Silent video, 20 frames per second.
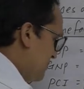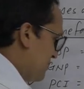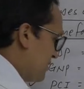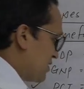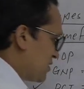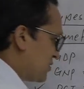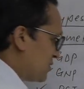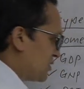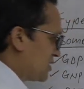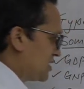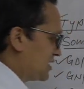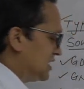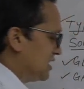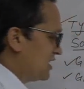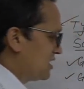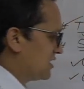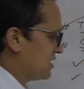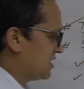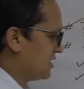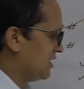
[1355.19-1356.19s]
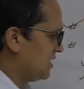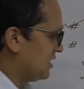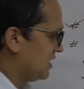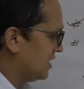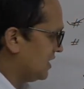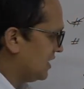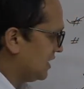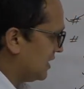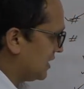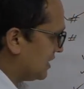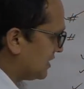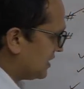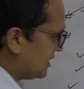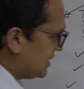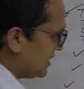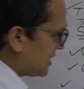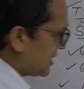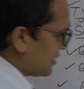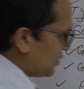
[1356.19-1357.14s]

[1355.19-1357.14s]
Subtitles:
resources. This